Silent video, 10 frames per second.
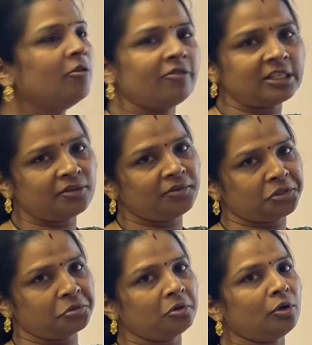First we
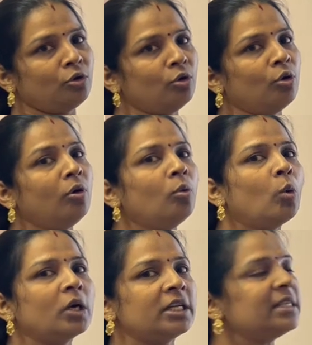should know
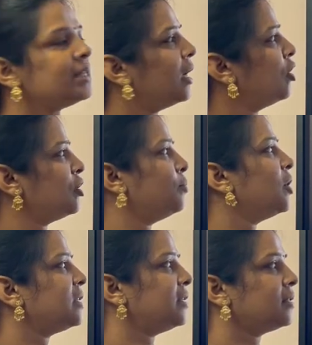what is
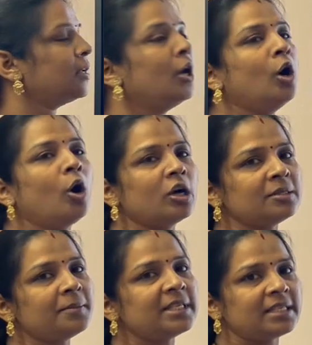osmosis.
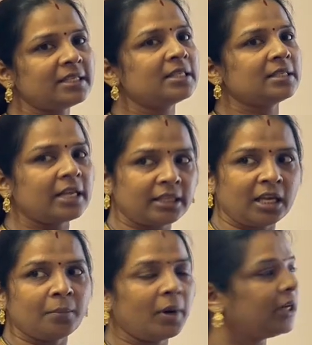Osmosis is
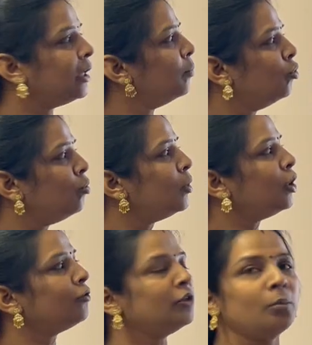nothing but the
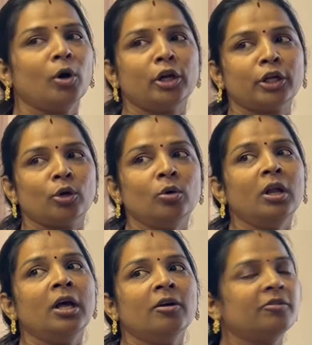movement of the molecule
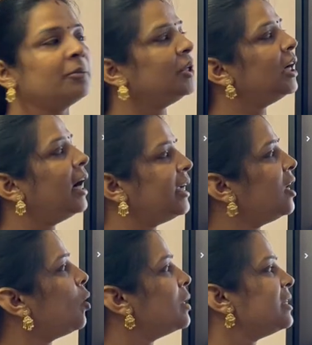from the
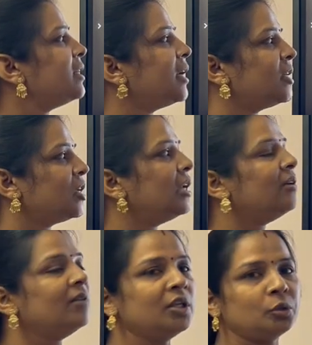higher concentration
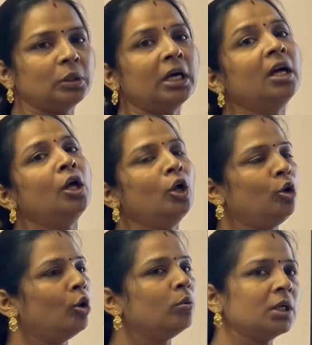level to the
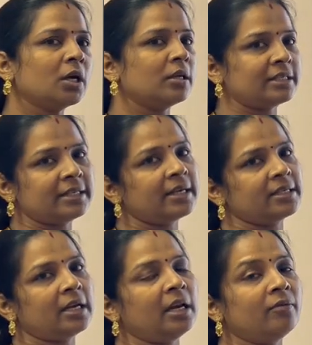lower
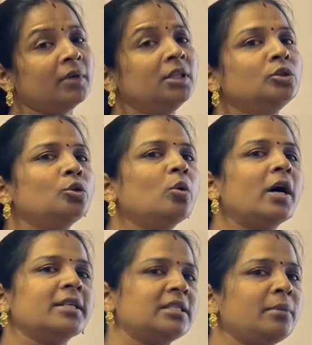concentration level through
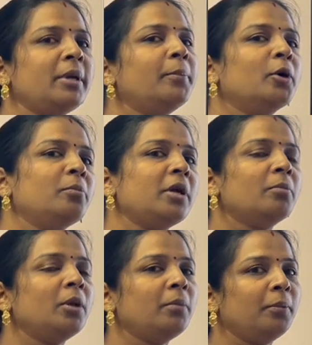a
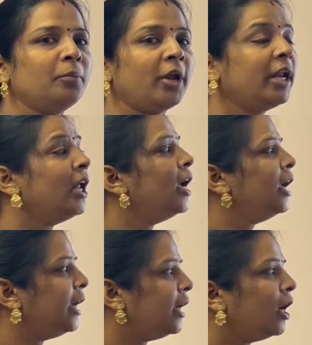semi-permeable membrane
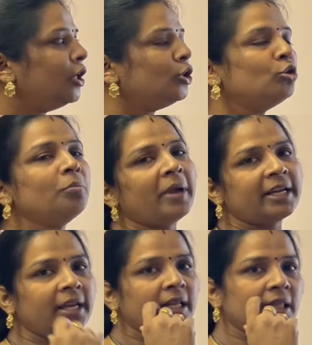in order to
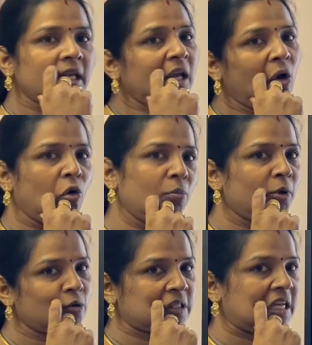maintain the
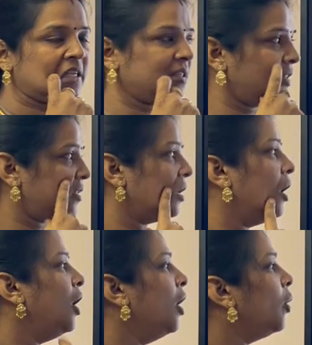homeostasis.
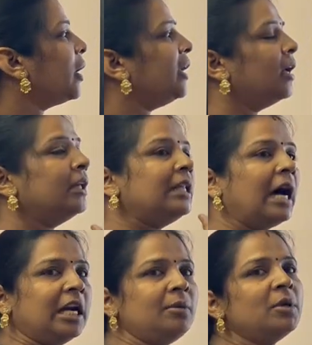Okay, the
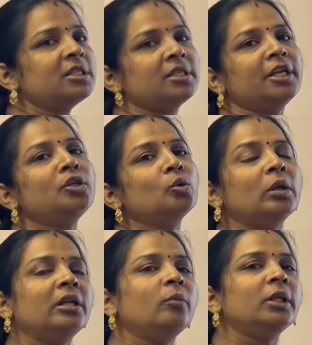animals tend to
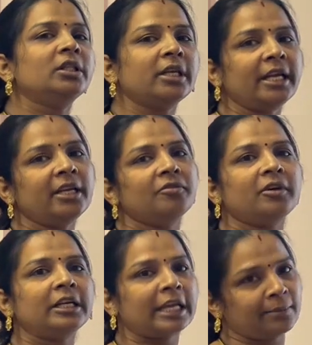live in three
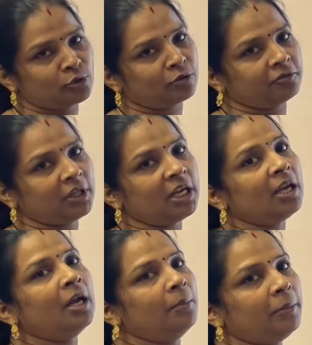different types of
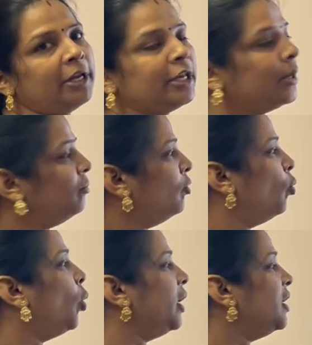the medium.
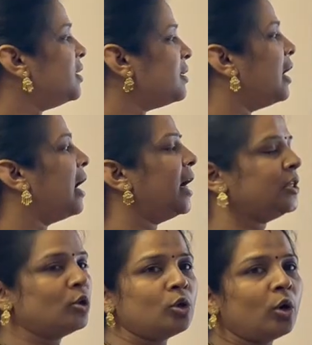One is
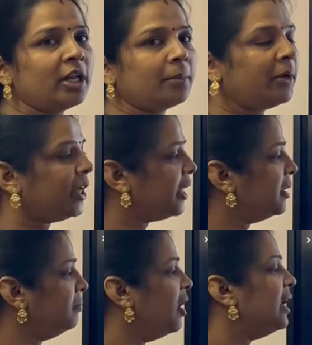isotonic
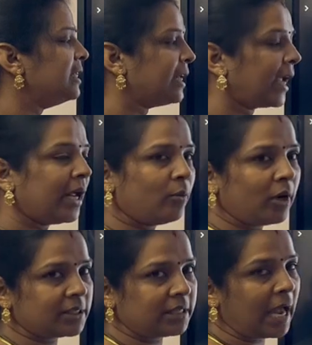medium, second
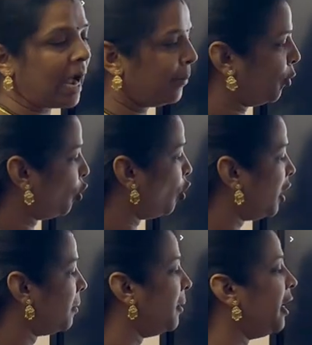one is the
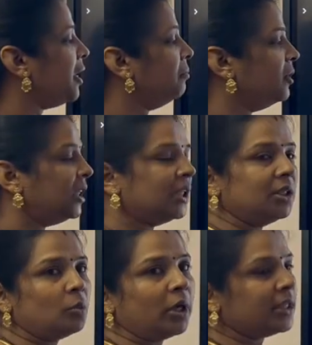hypotonic medium,
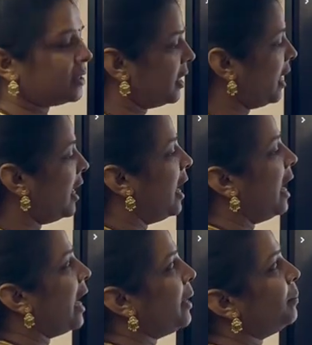third one is the
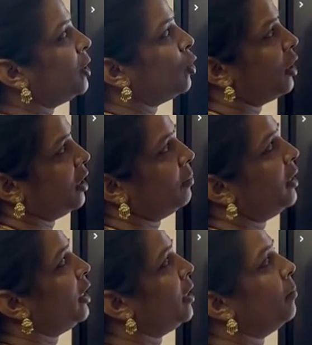hypertonic
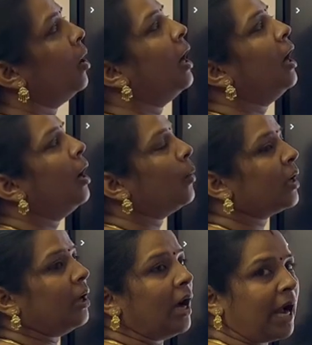medium.
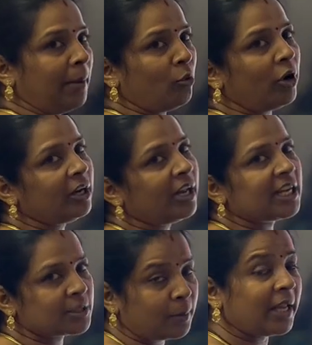Okay, I am going to
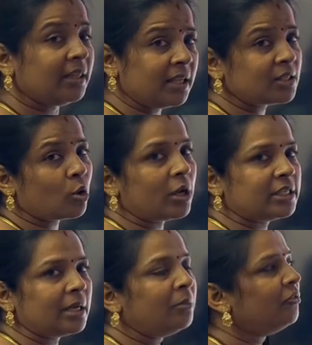explain this
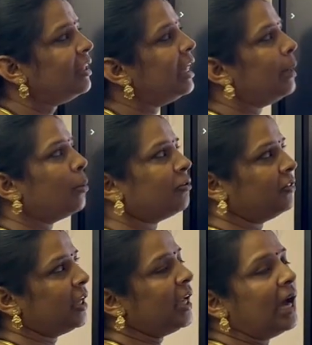concept with the help
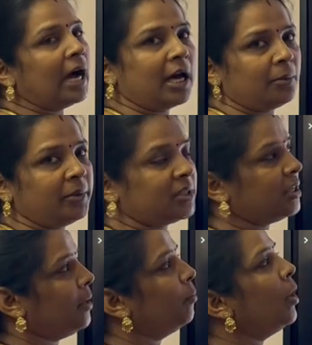of the
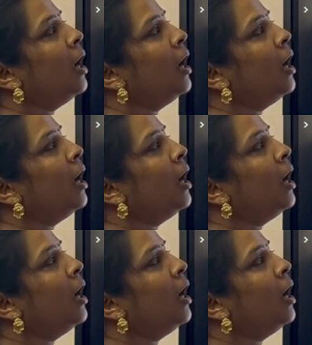RBC.